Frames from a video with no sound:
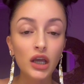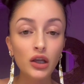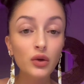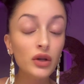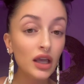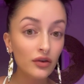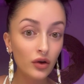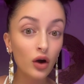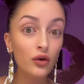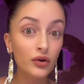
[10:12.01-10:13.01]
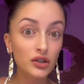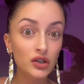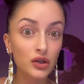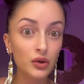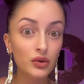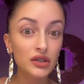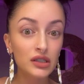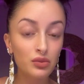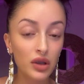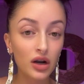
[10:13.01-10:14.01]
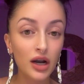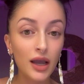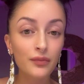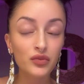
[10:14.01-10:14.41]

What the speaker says: you to give it over to spirit